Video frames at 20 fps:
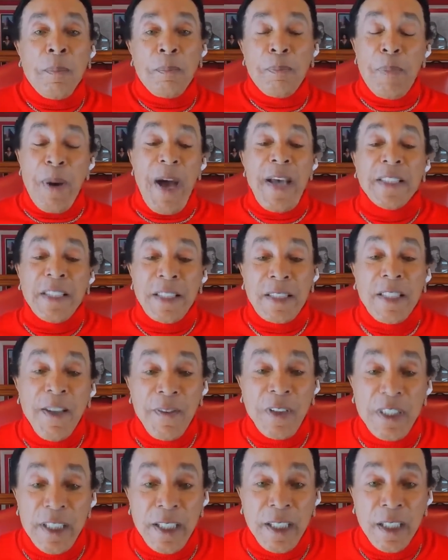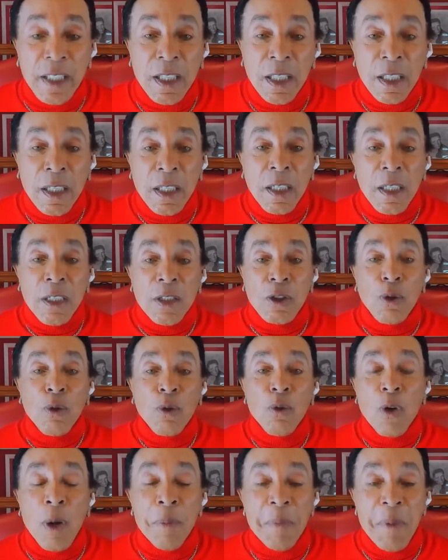positivity
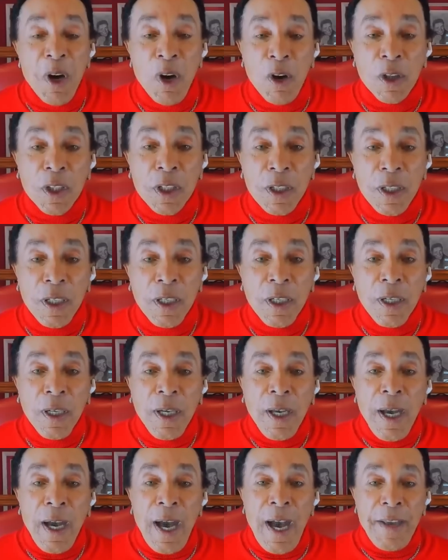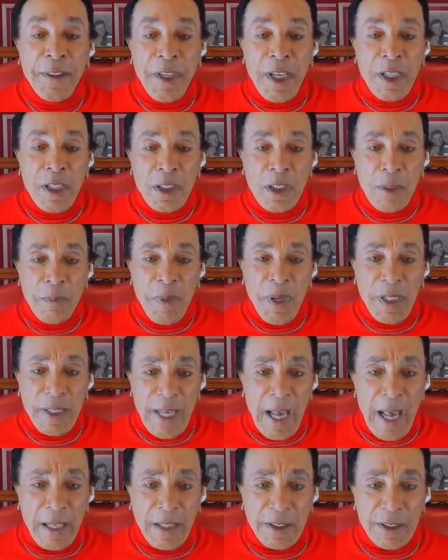to America, I think it should be
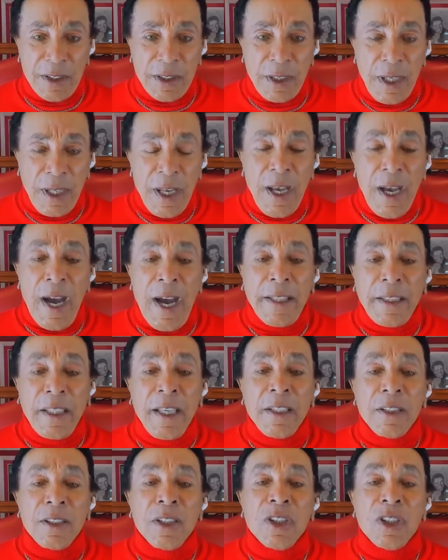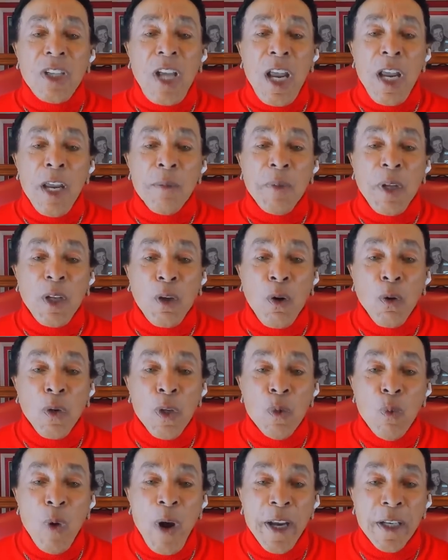acknowledged. I think it's a shame that
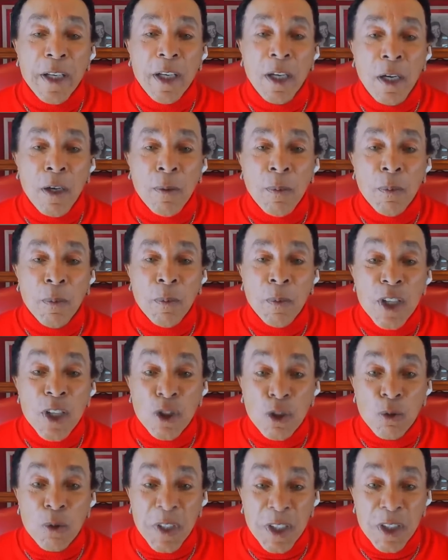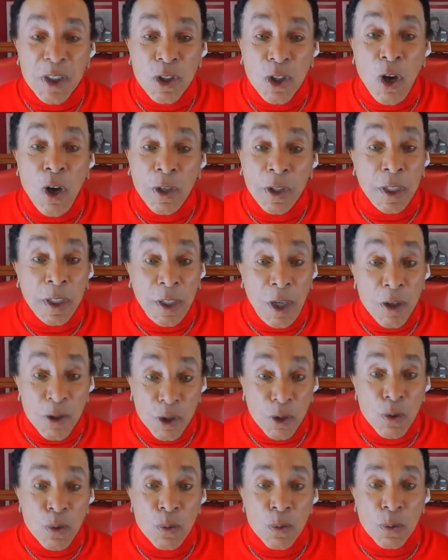only white history is taught in our
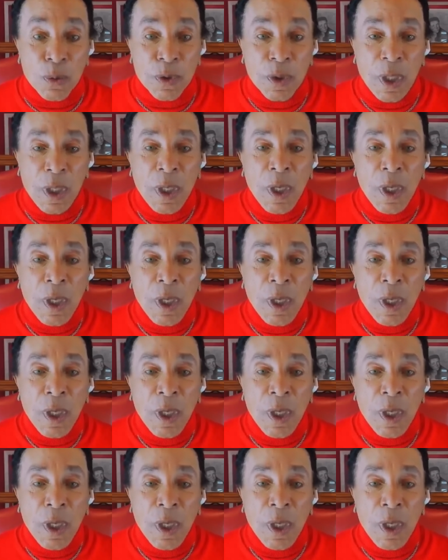schools.